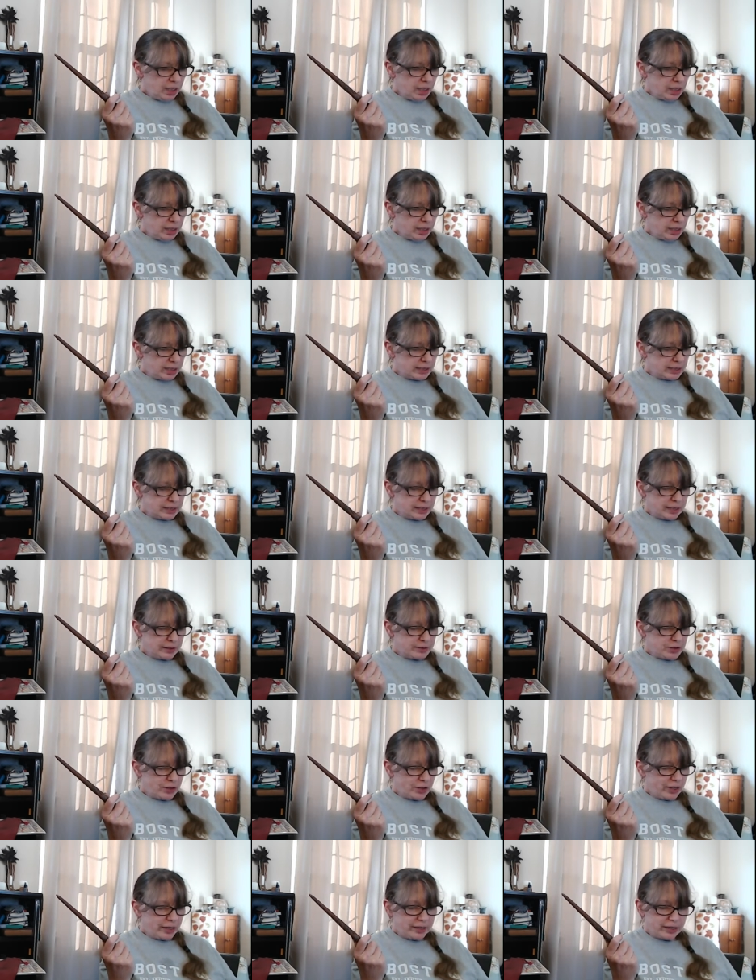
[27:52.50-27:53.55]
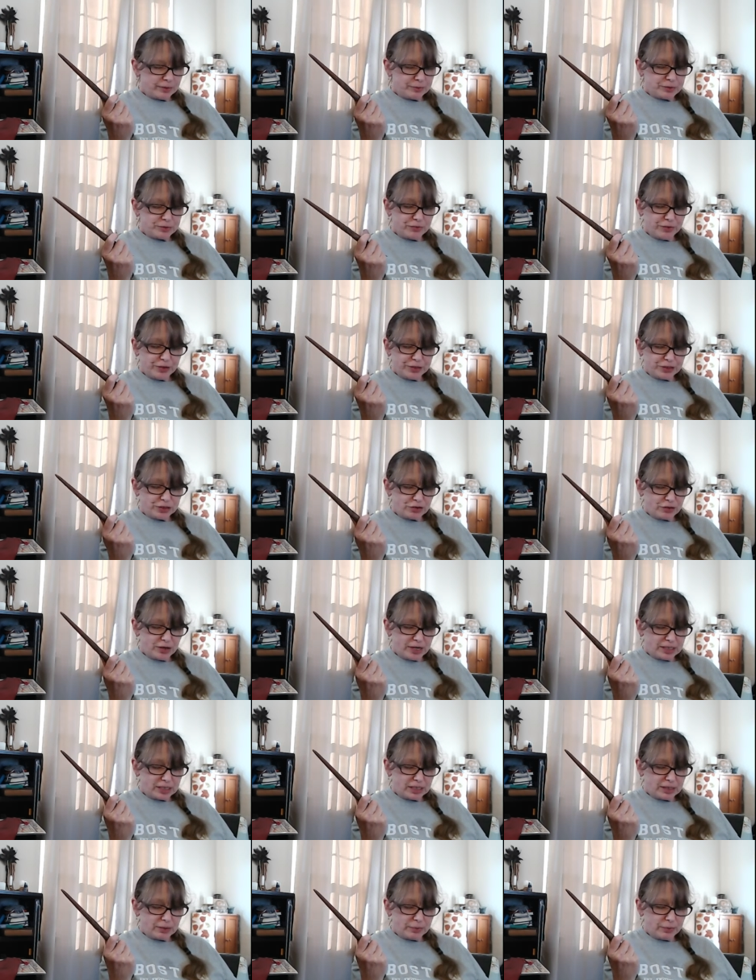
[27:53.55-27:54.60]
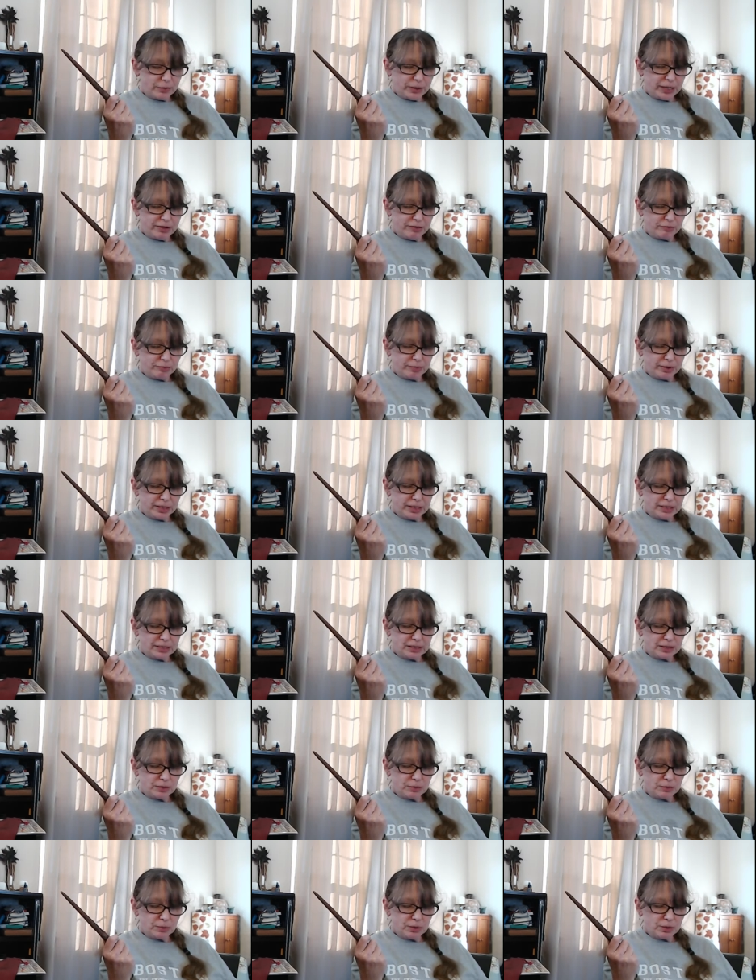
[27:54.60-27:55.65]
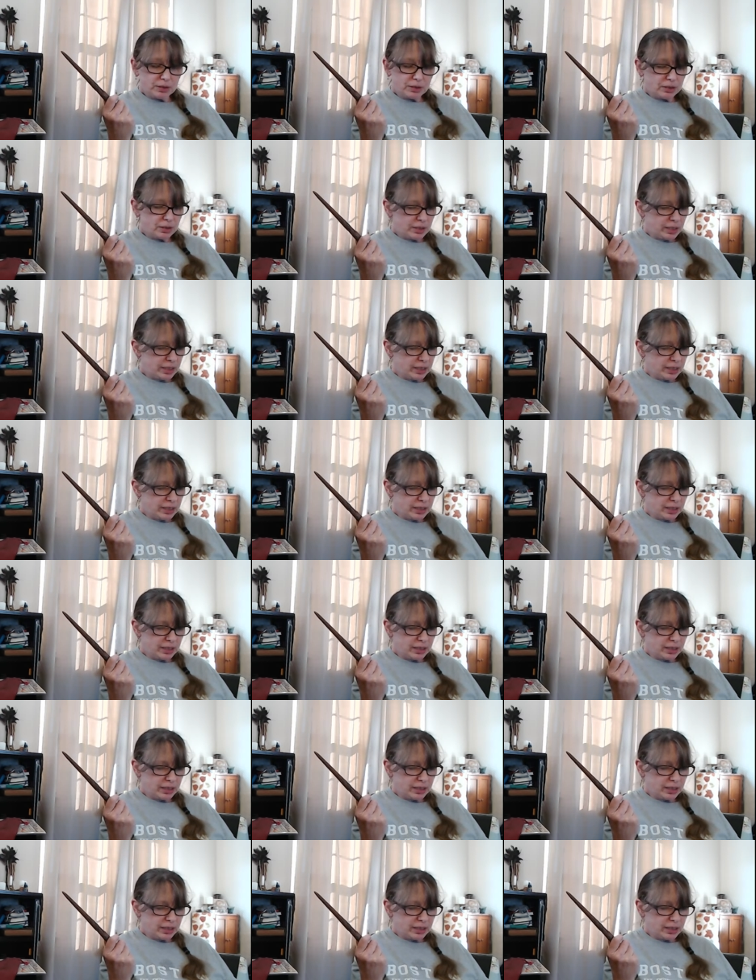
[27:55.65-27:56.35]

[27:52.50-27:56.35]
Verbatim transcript: That's sorry, it was very distracting. We have placed this wand. Okay,